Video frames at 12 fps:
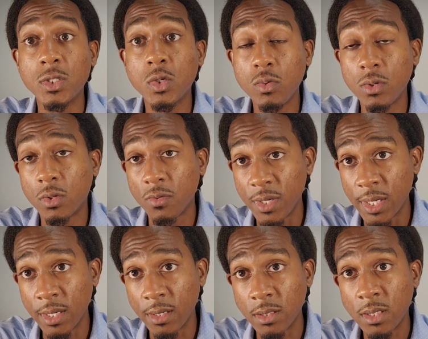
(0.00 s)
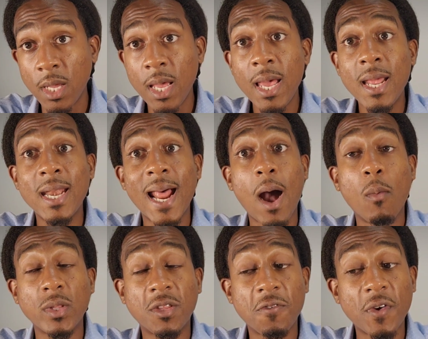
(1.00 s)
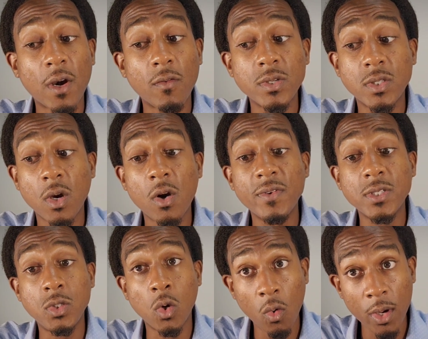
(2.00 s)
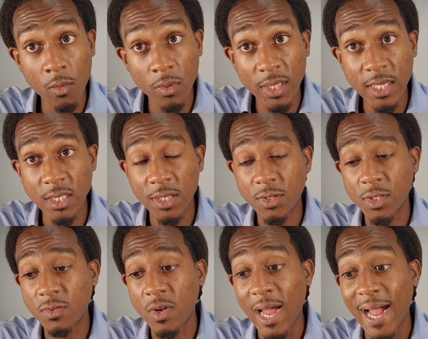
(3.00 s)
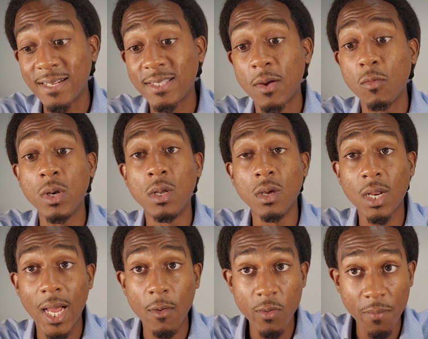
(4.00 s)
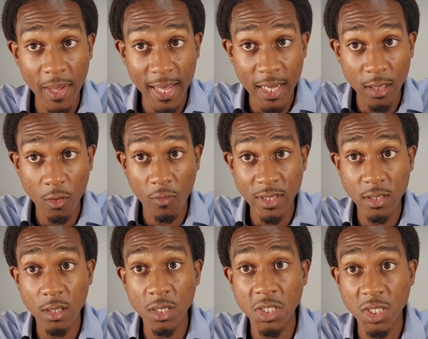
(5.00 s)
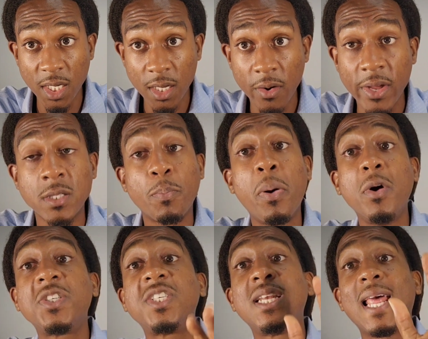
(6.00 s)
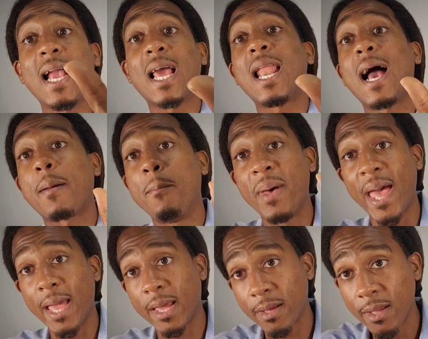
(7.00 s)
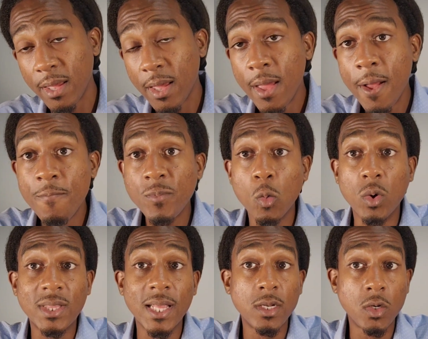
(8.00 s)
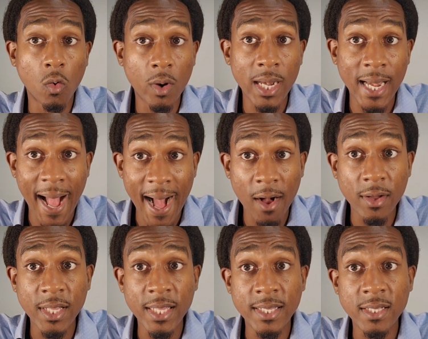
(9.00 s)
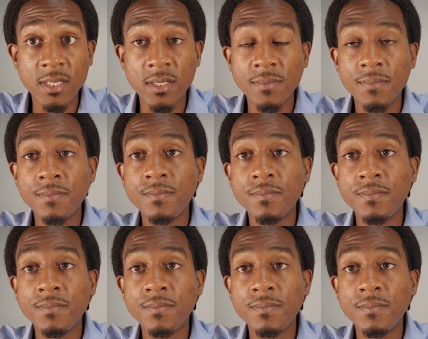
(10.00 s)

2 to 3 years. Now, what the Federal Reserve is doing with these interest rate hikes that we look like we may get the rest of this year is pushing that clock back. What they're doing now is